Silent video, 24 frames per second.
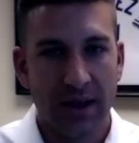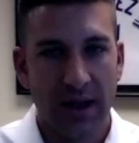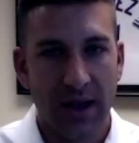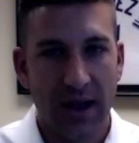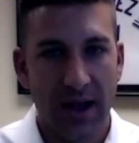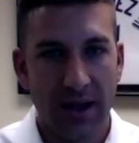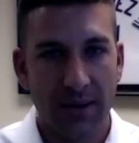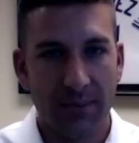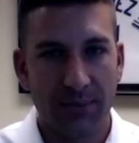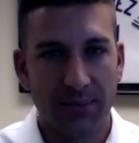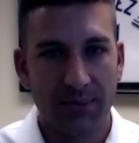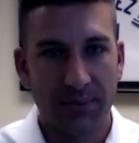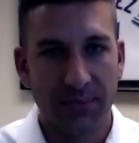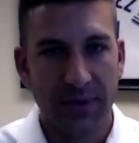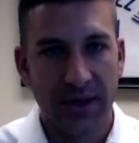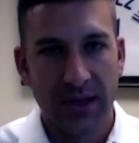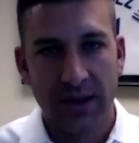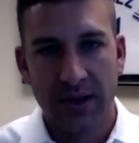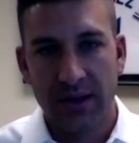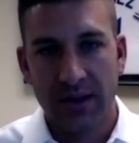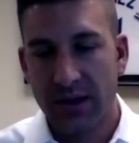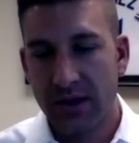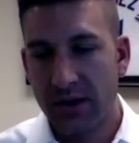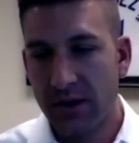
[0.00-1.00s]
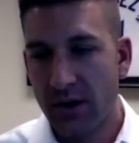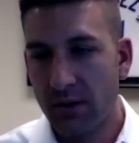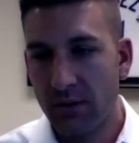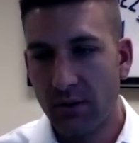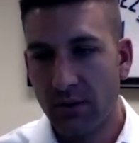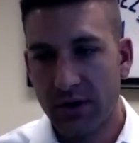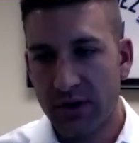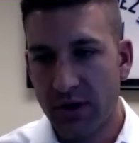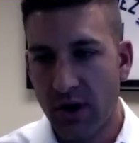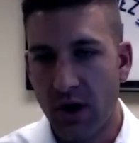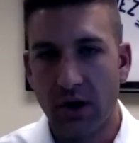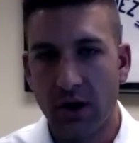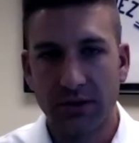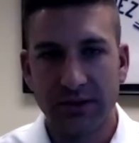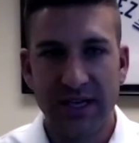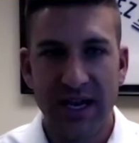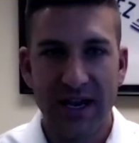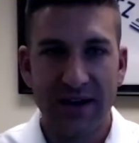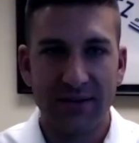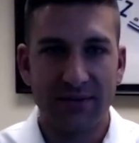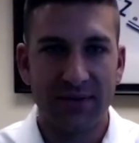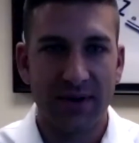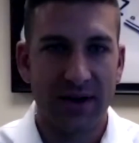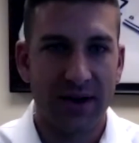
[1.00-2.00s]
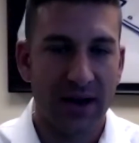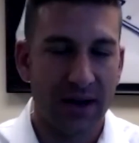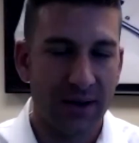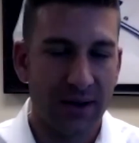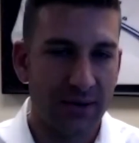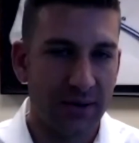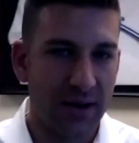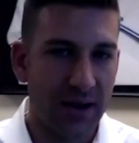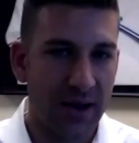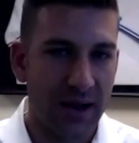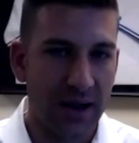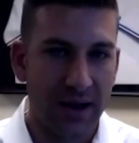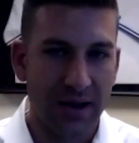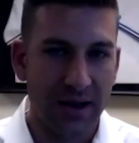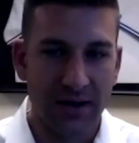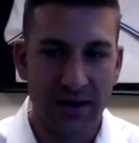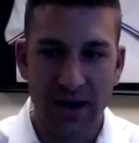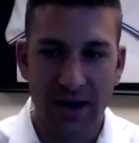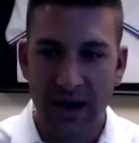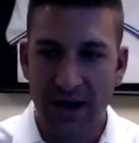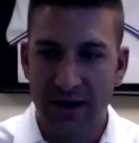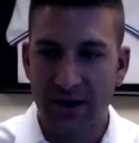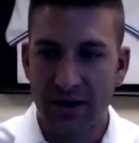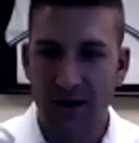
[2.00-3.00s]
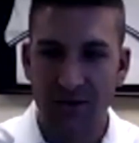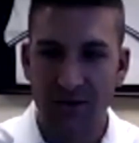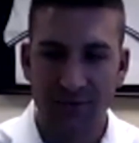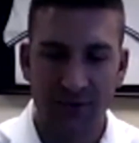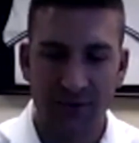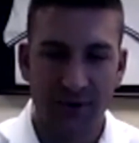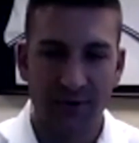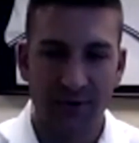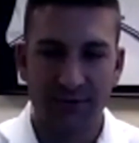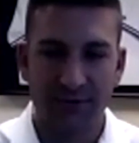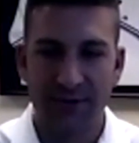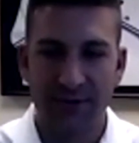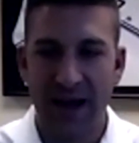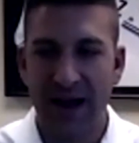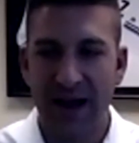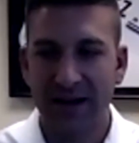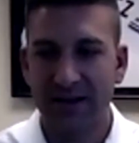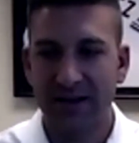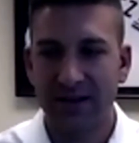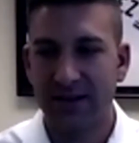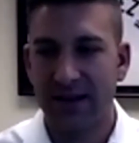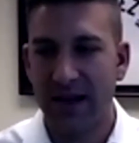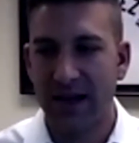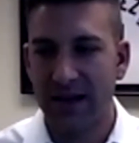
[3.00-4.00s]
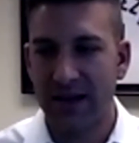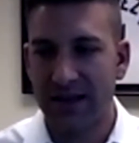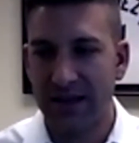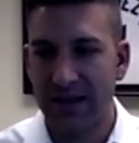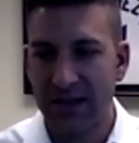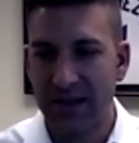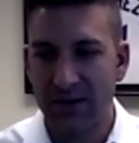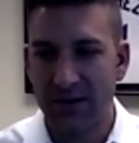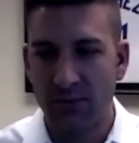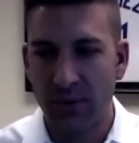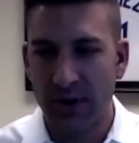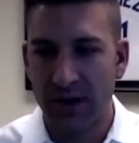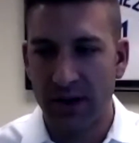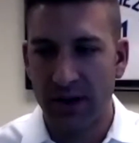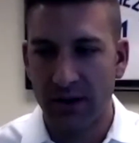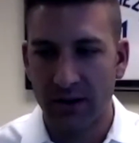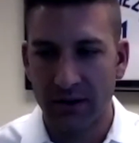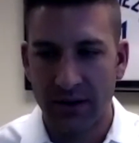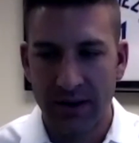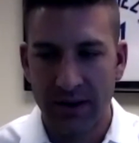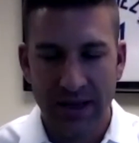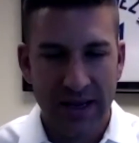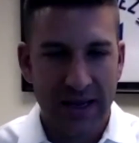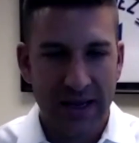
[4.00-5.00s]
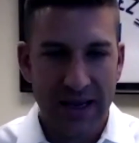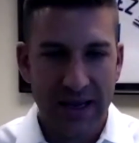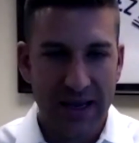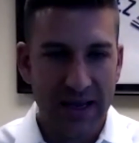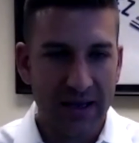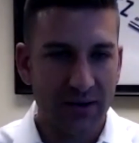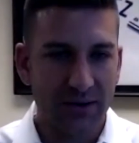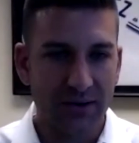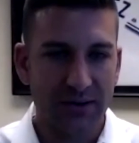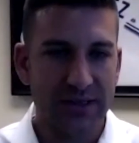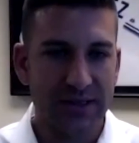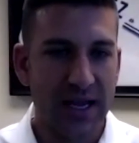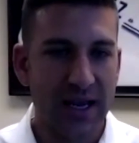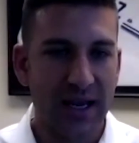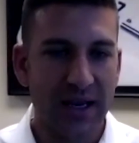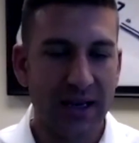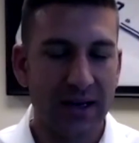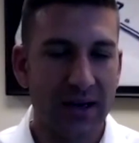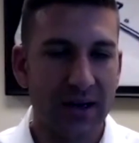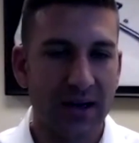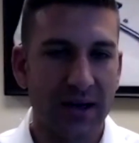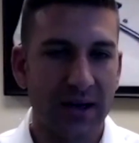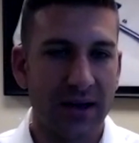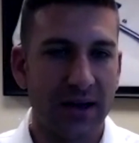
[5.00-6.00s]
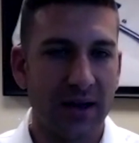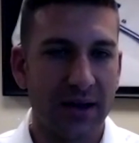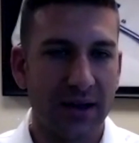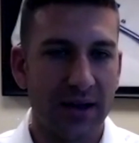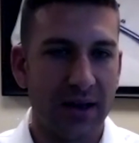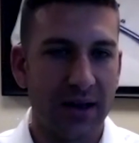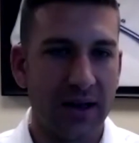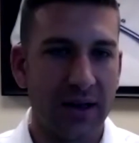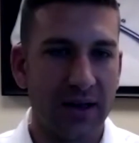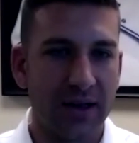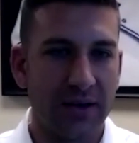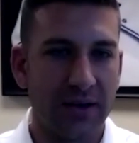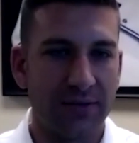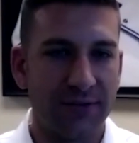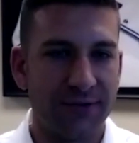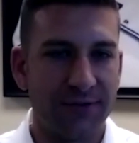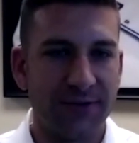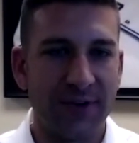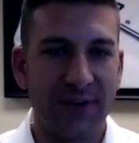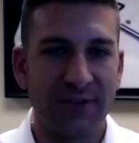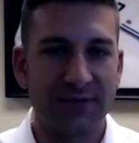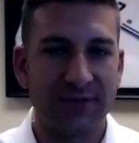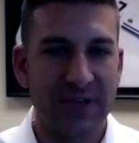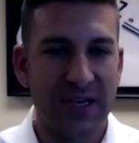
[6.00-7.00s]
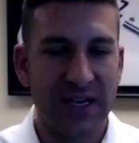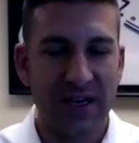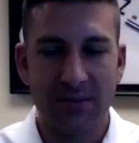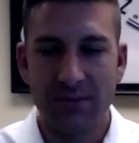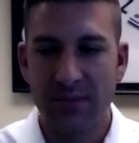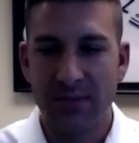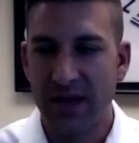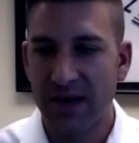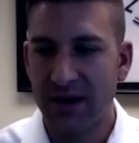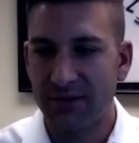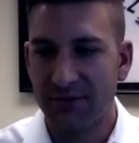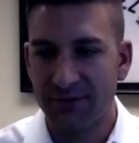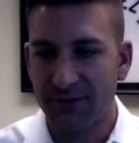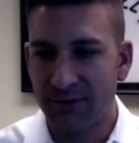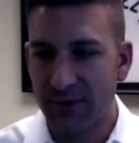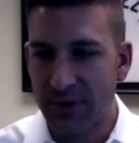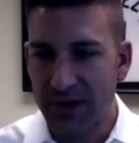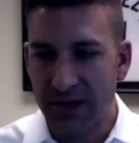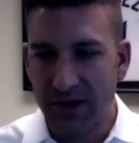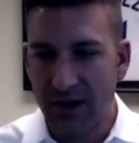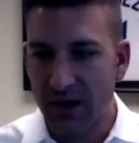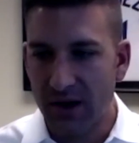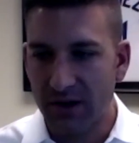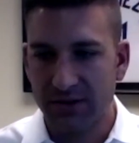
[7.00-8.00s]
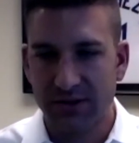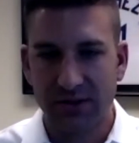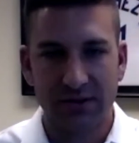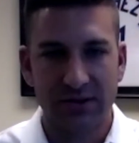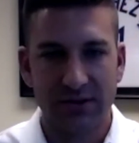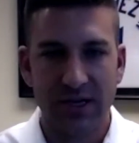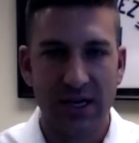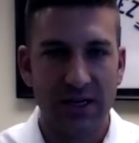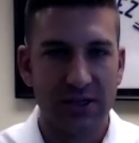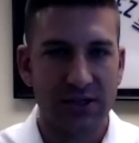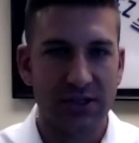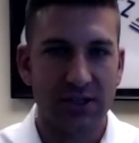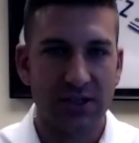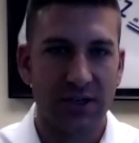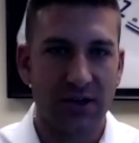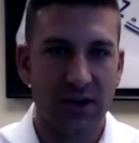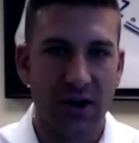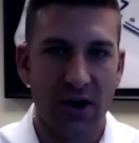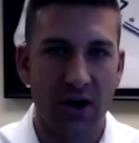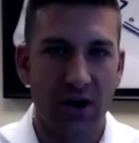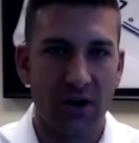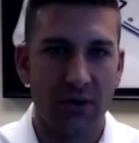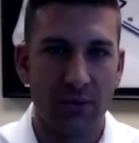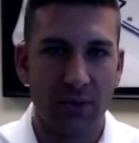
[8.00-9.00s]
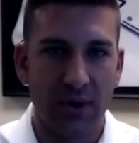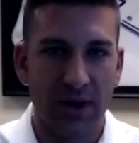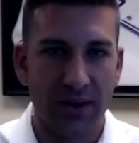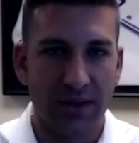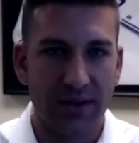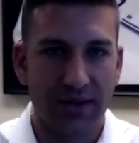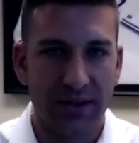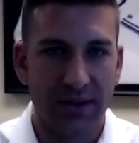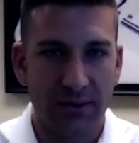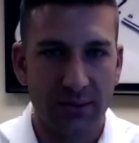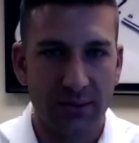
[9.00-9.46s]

Call David. I know for a fact that he will entertain a 15-minute free consultation call with